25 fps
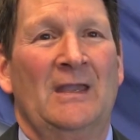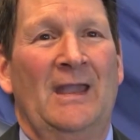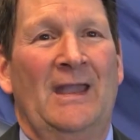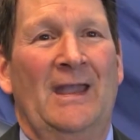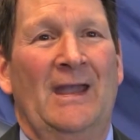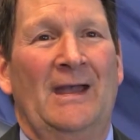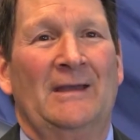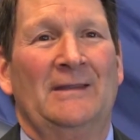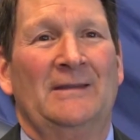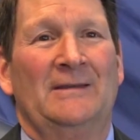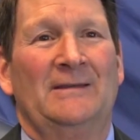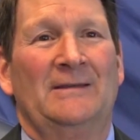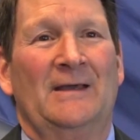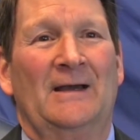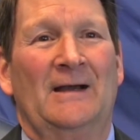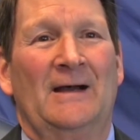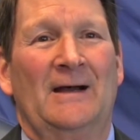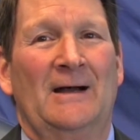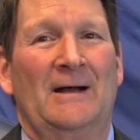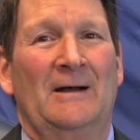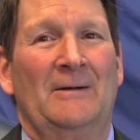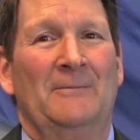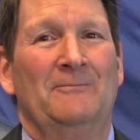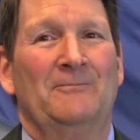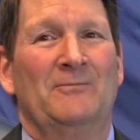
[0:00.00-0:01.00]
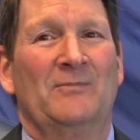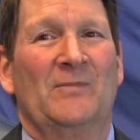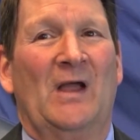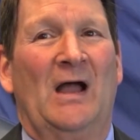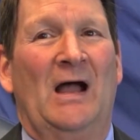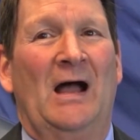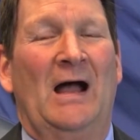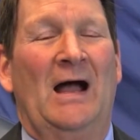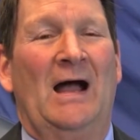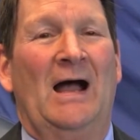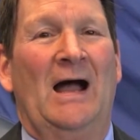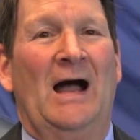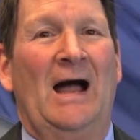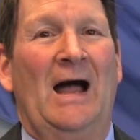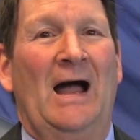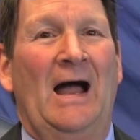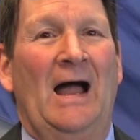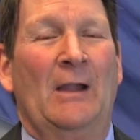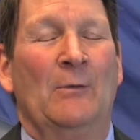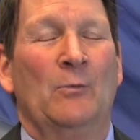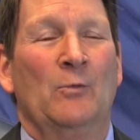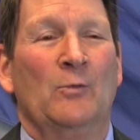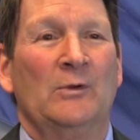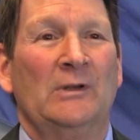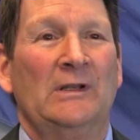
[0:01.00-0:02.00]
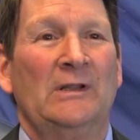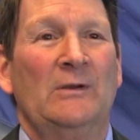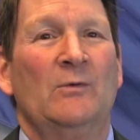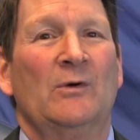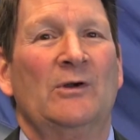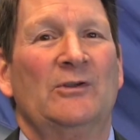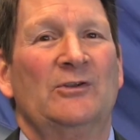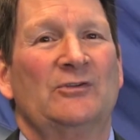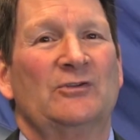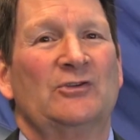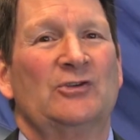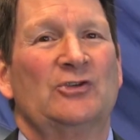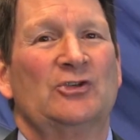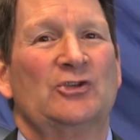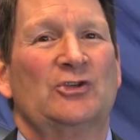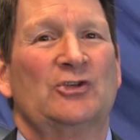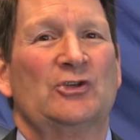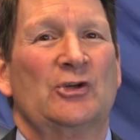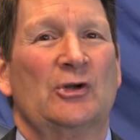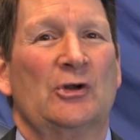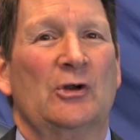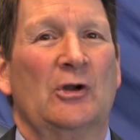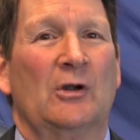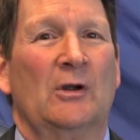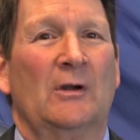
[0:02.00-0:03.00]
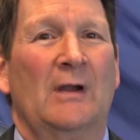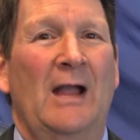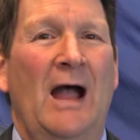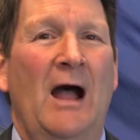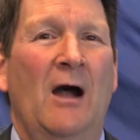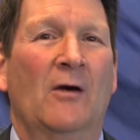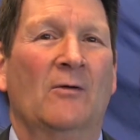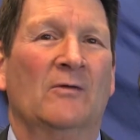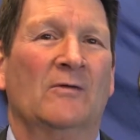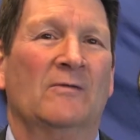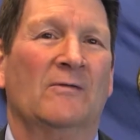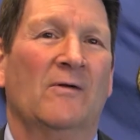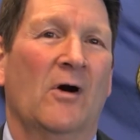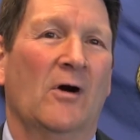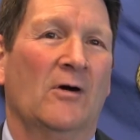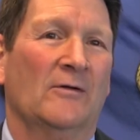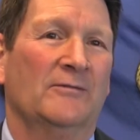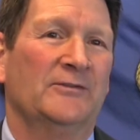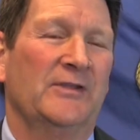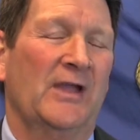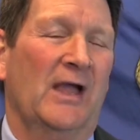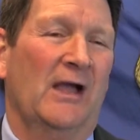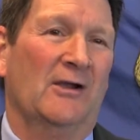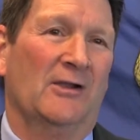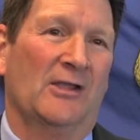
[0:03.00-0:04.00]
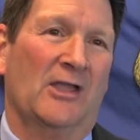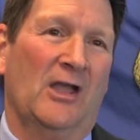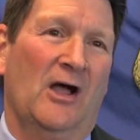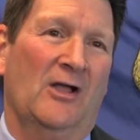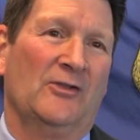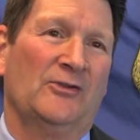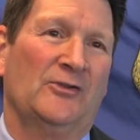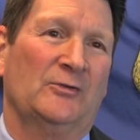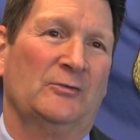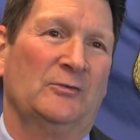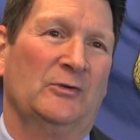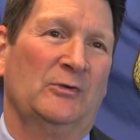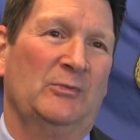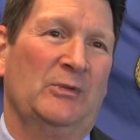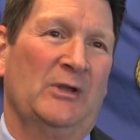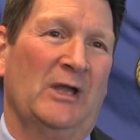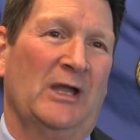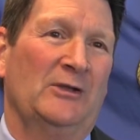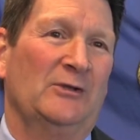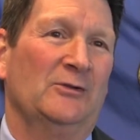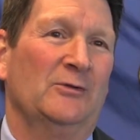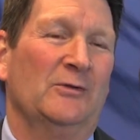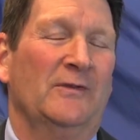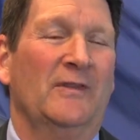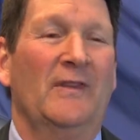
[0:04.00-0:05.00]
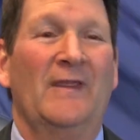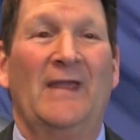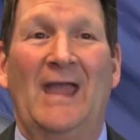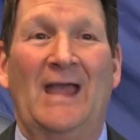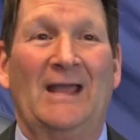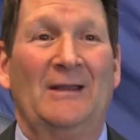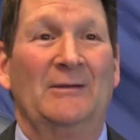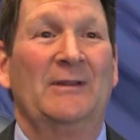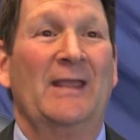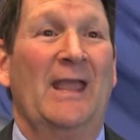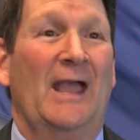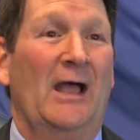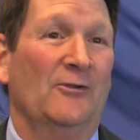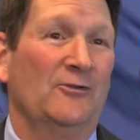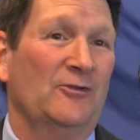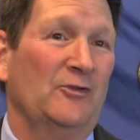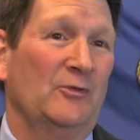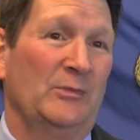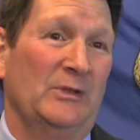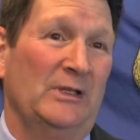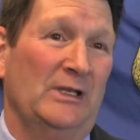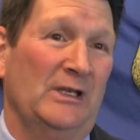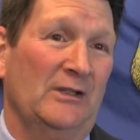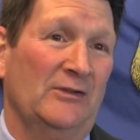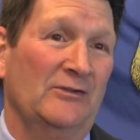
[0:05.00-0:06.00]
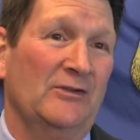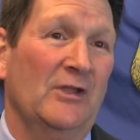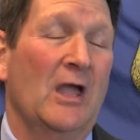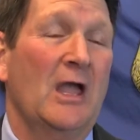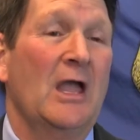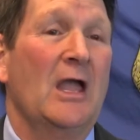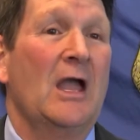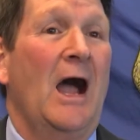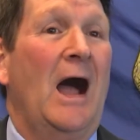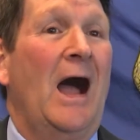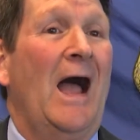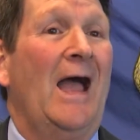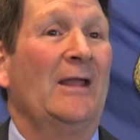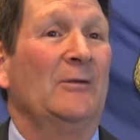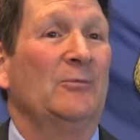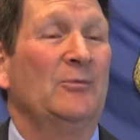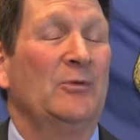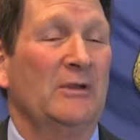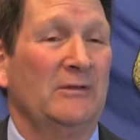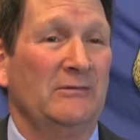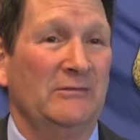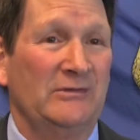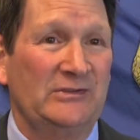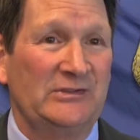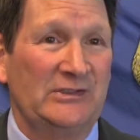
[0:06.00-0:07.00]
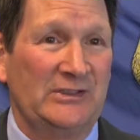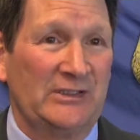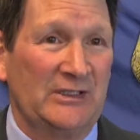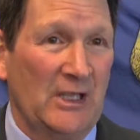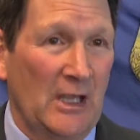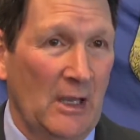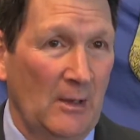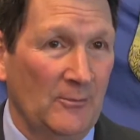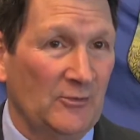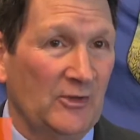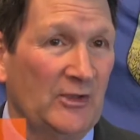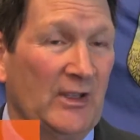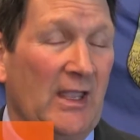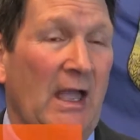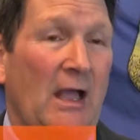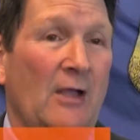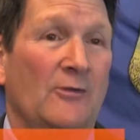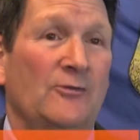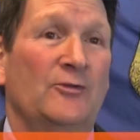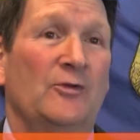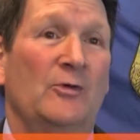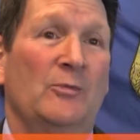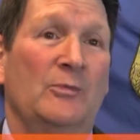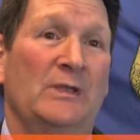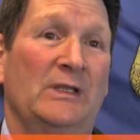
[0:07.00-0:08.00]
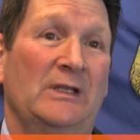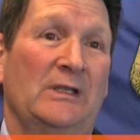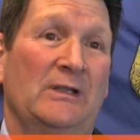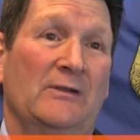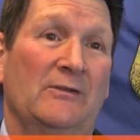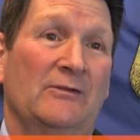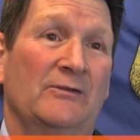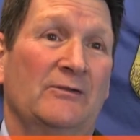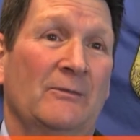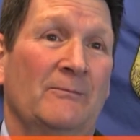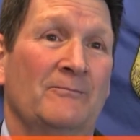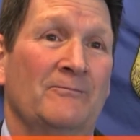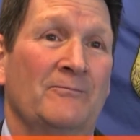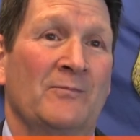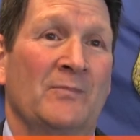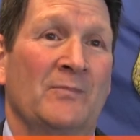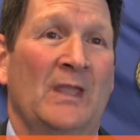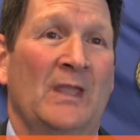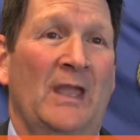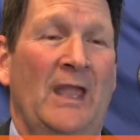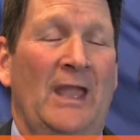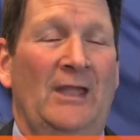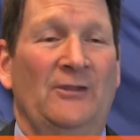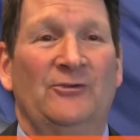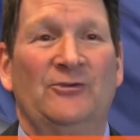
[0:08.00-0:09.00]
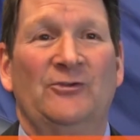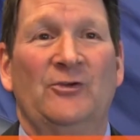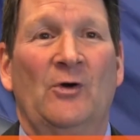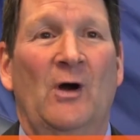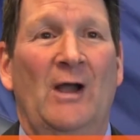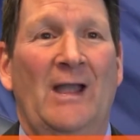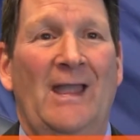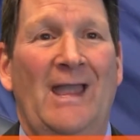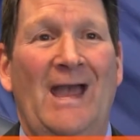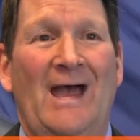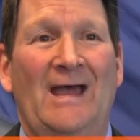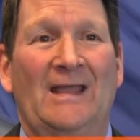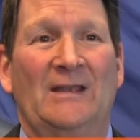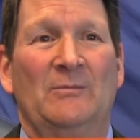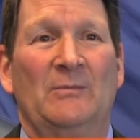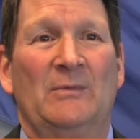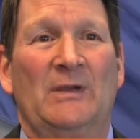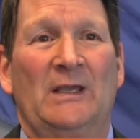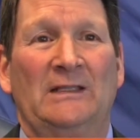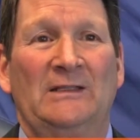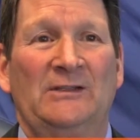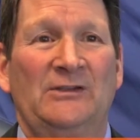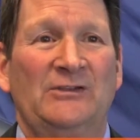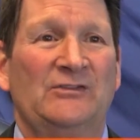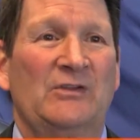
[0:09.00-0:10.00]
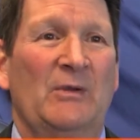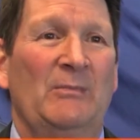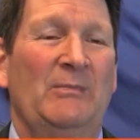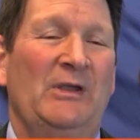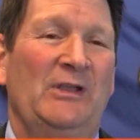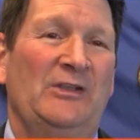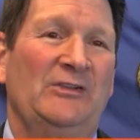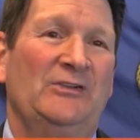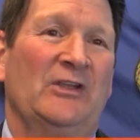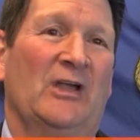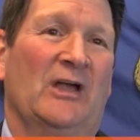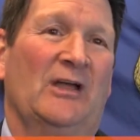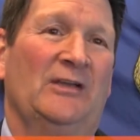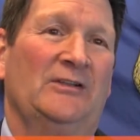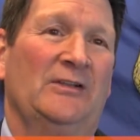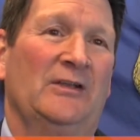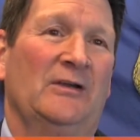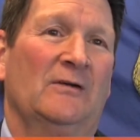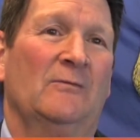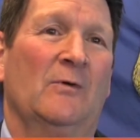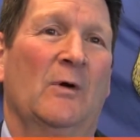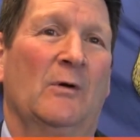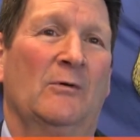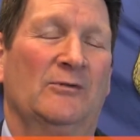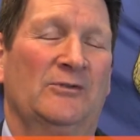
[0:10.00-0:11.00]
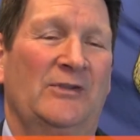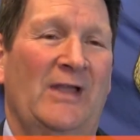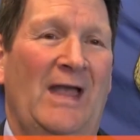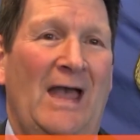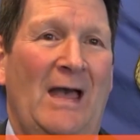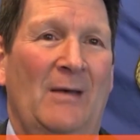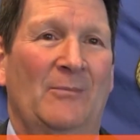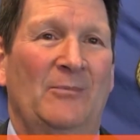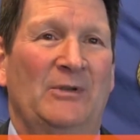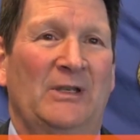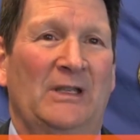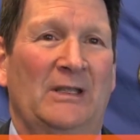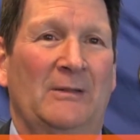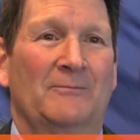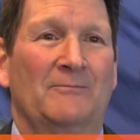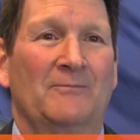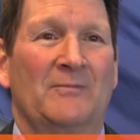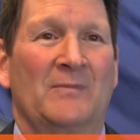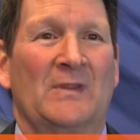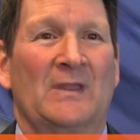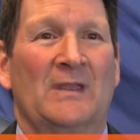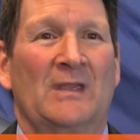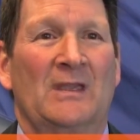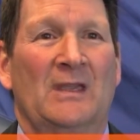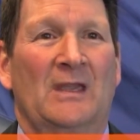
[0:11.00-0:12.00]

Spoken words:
And I really wasn't sure how involved town council would be. I knew that they had council meetings. I had previously come to council meetings, and so I had at least a basic idea of what was happening.